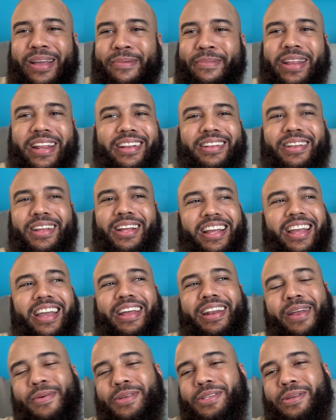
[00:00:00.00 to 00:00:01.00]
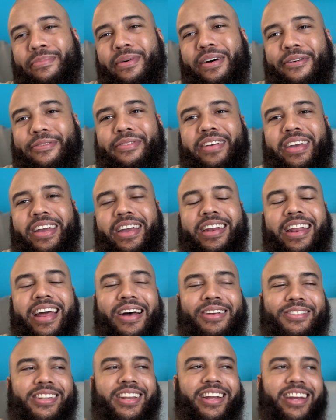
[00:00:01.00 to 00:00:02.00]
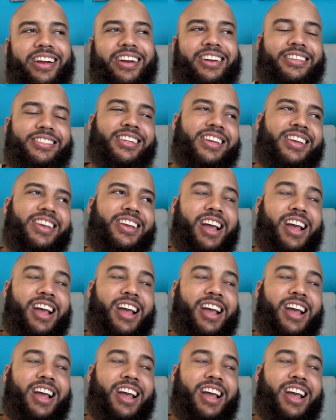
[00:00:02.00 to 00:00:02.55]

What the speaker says: I mean, again, there was a buffet downstairs.